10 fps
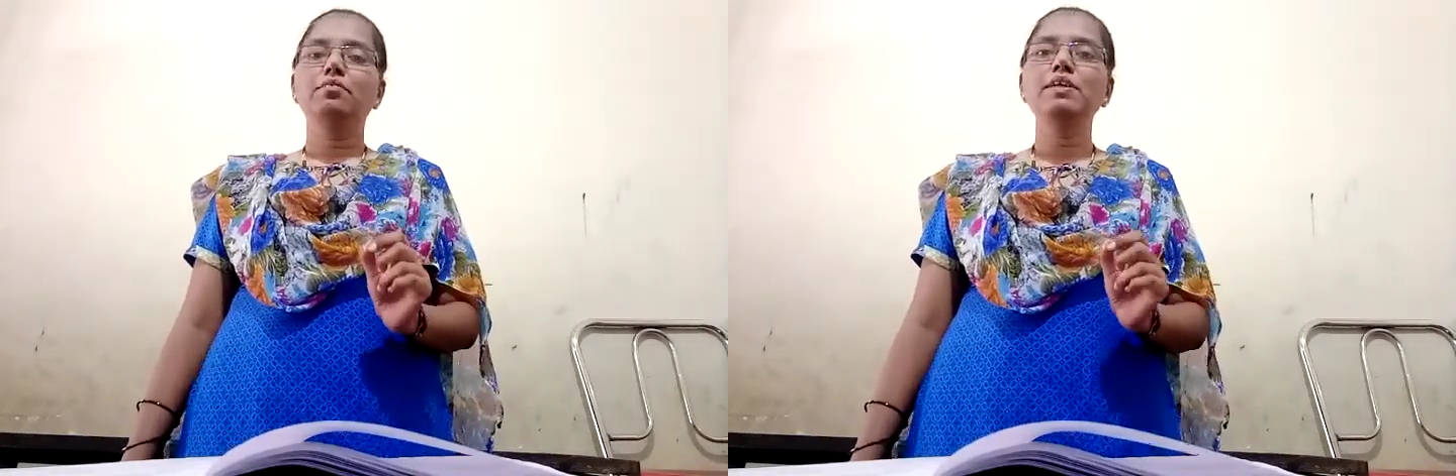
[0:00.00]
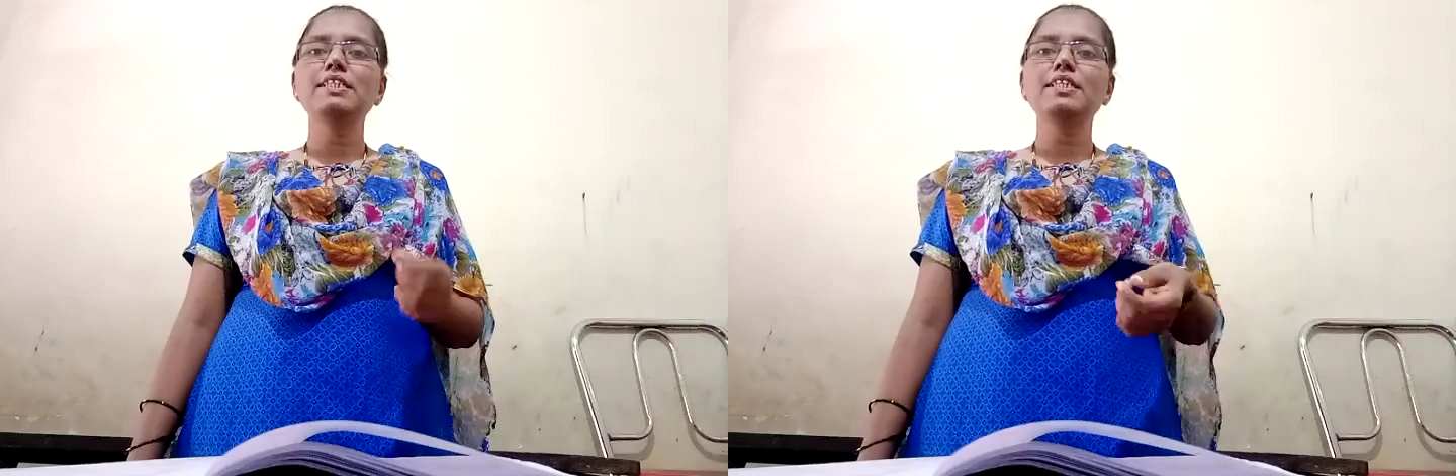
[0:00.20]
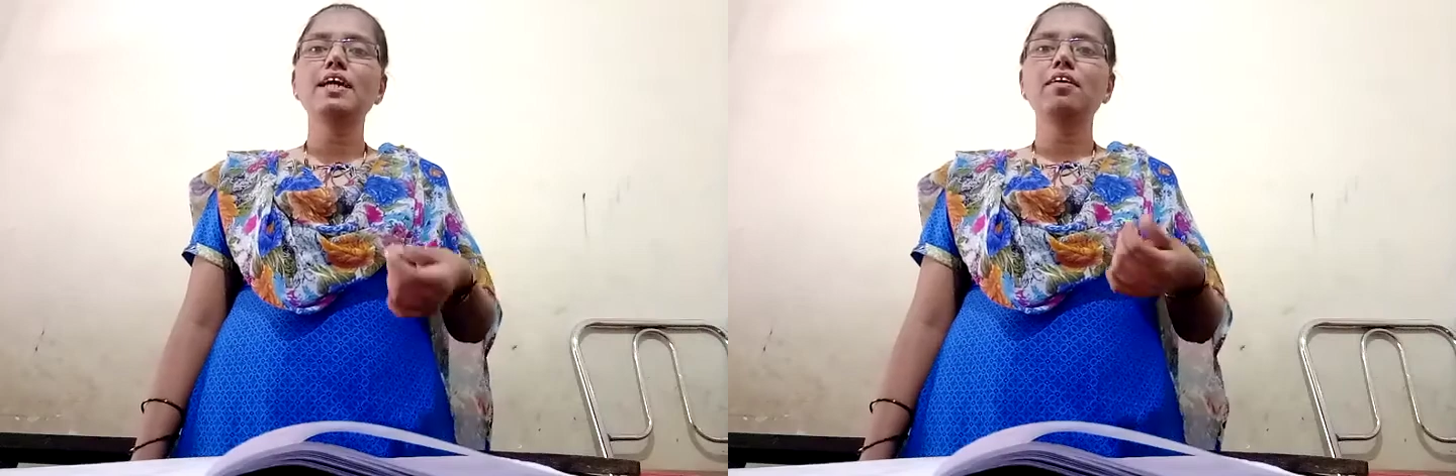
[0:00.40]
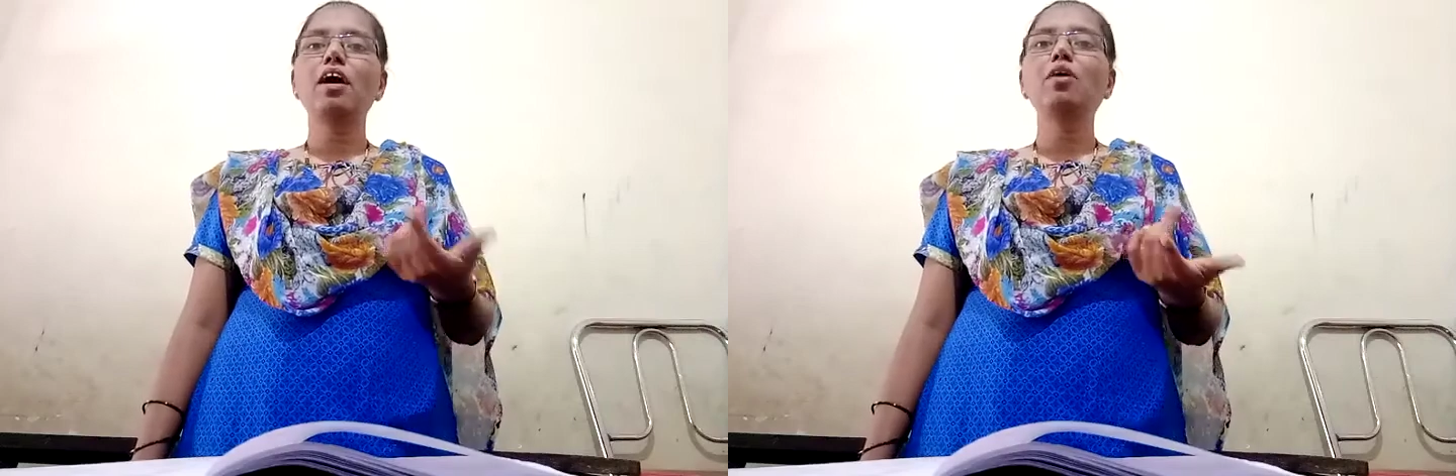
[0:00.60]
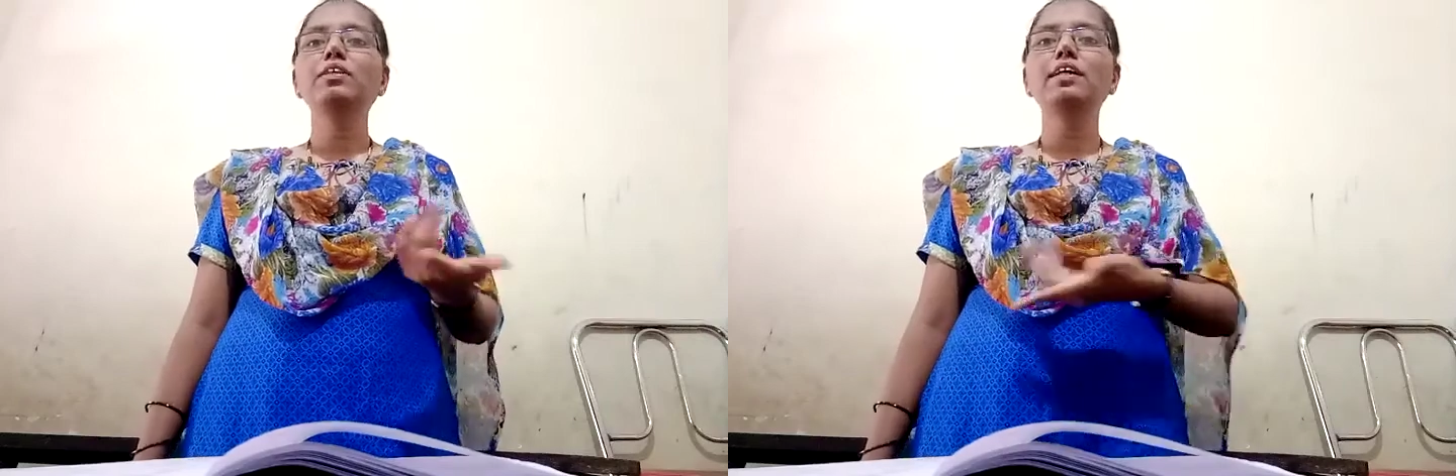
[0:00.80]
we say
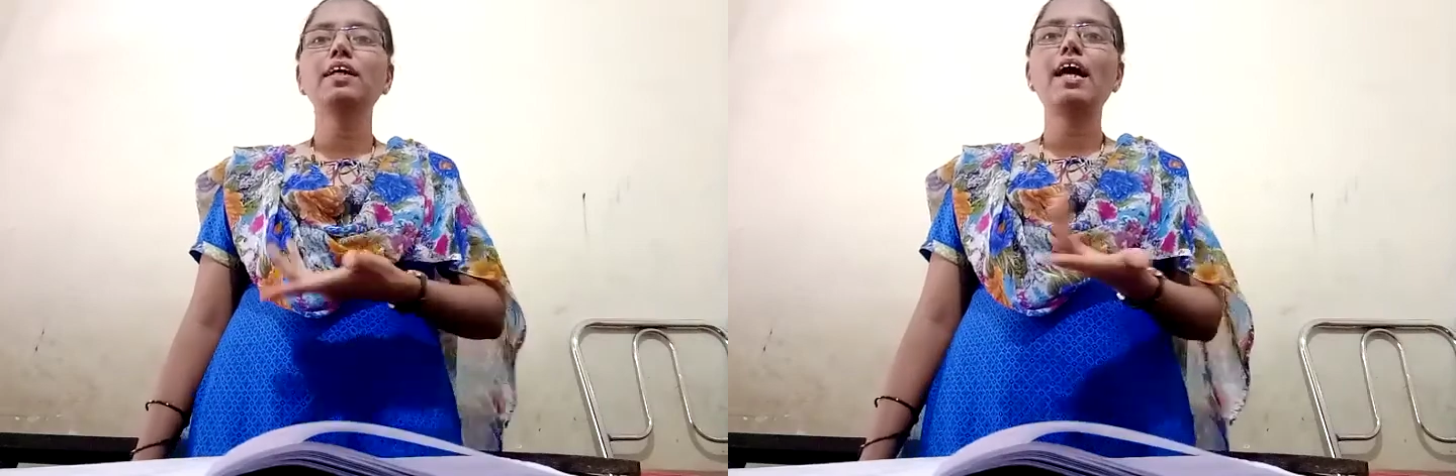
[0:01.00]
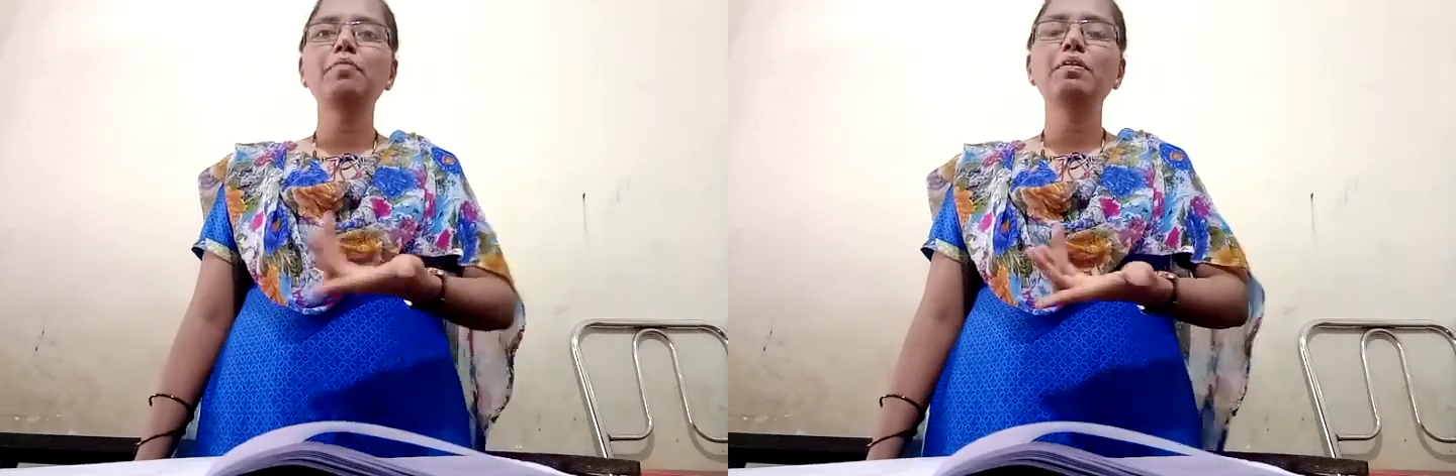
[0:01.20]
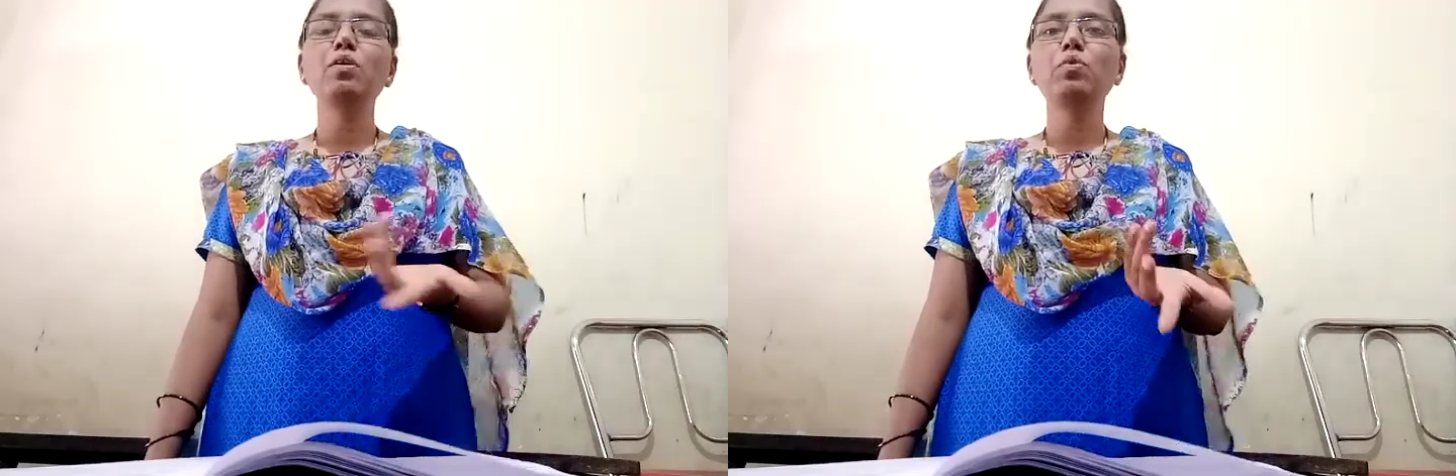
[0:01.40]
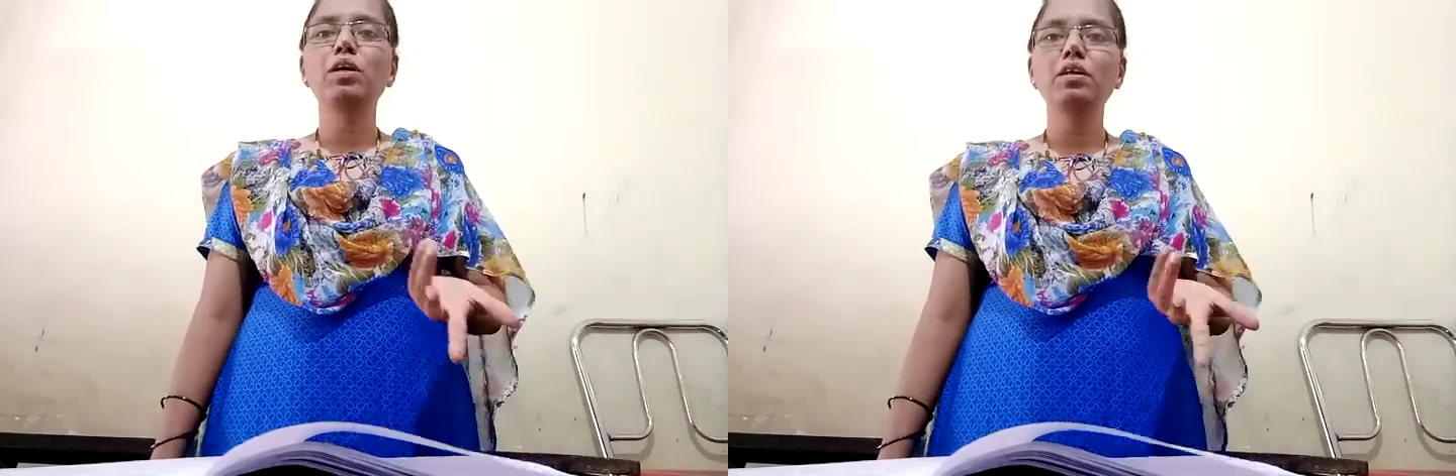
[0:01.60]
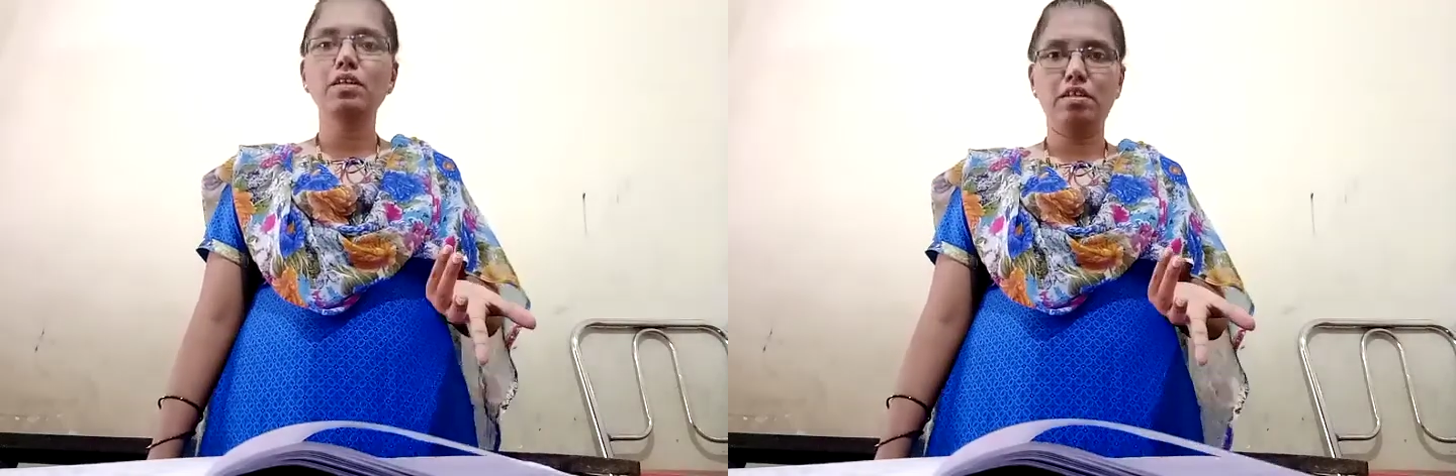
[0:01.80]
how the reliable
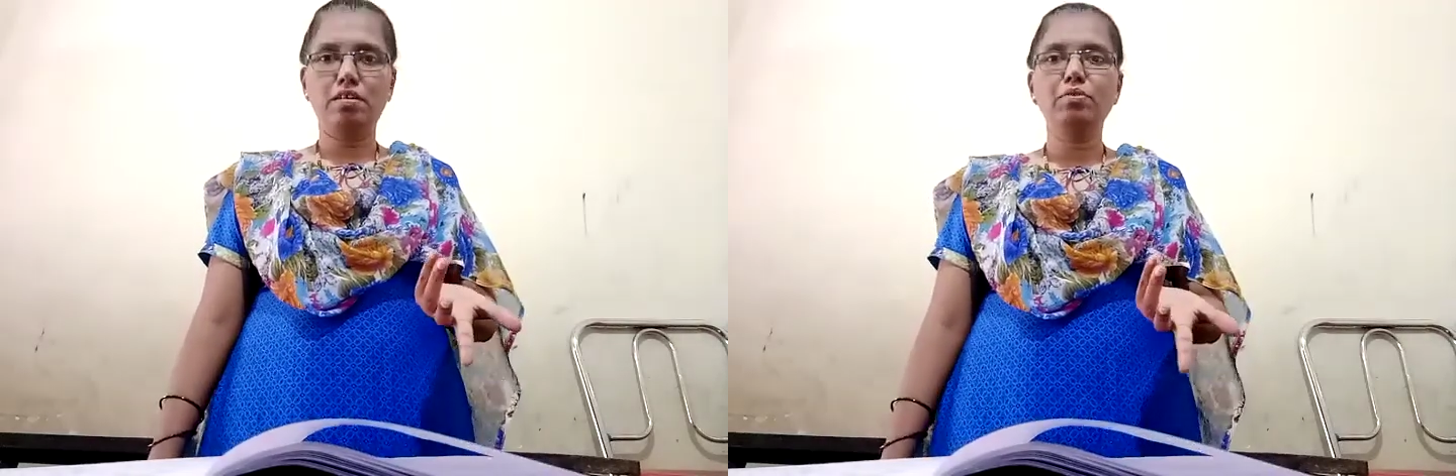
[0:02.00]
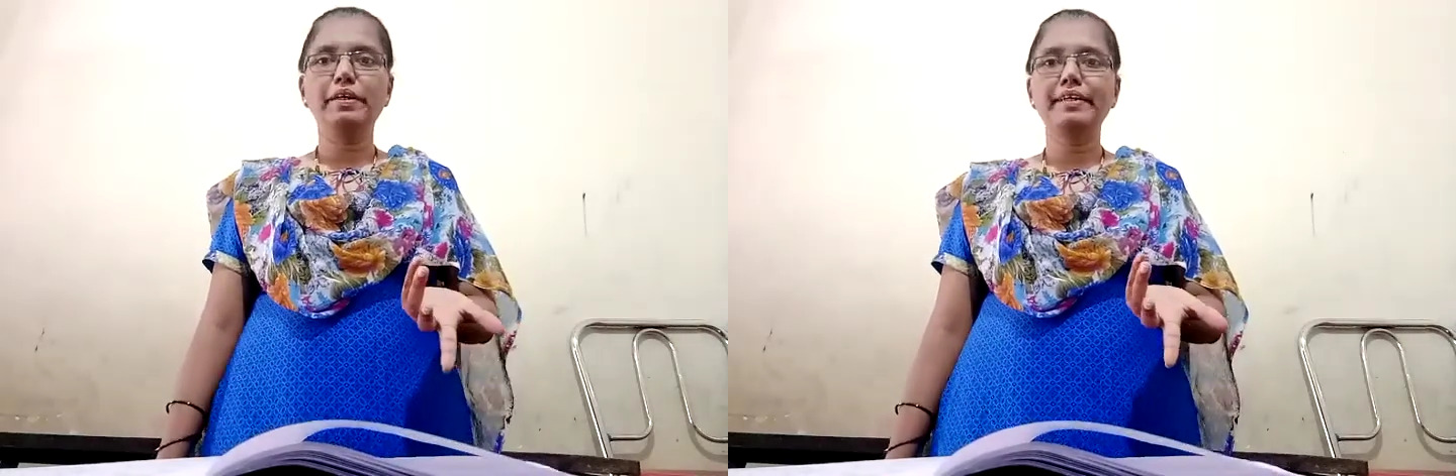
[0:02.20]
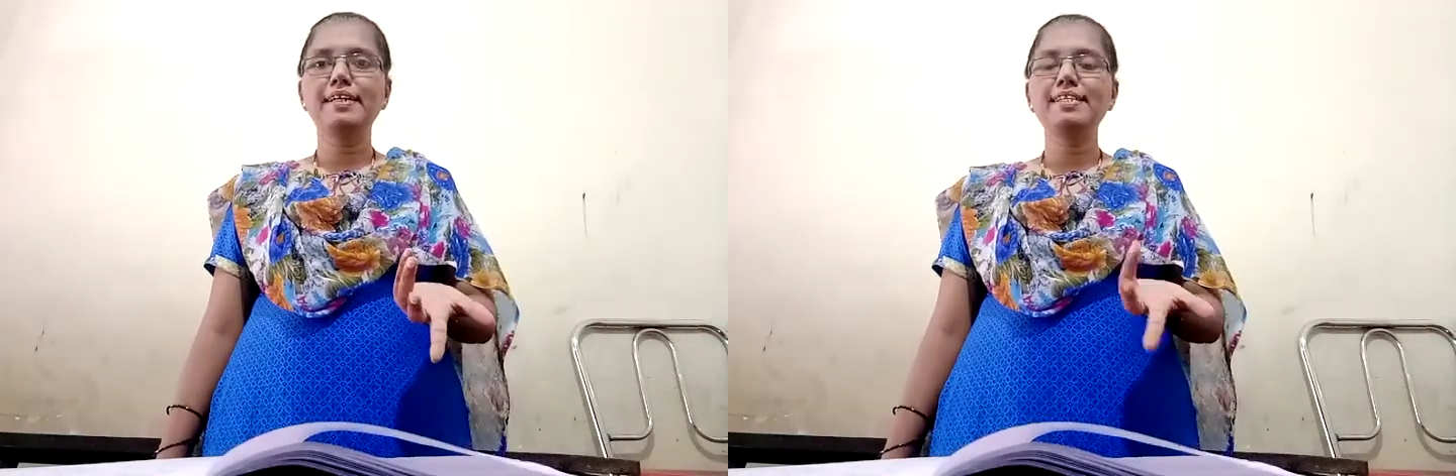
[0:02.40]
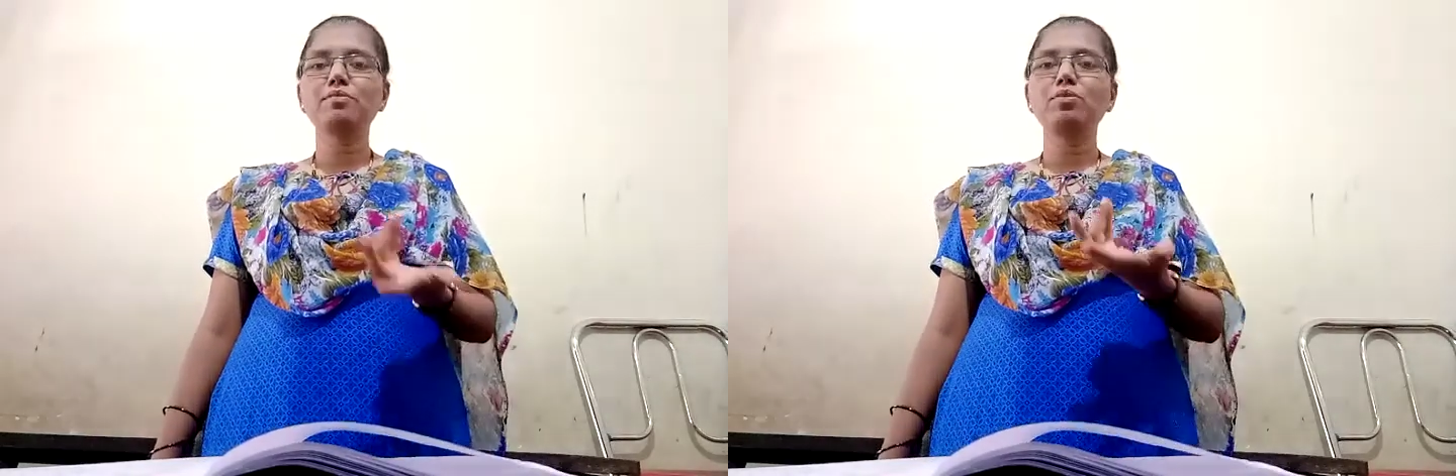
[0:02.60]
word is.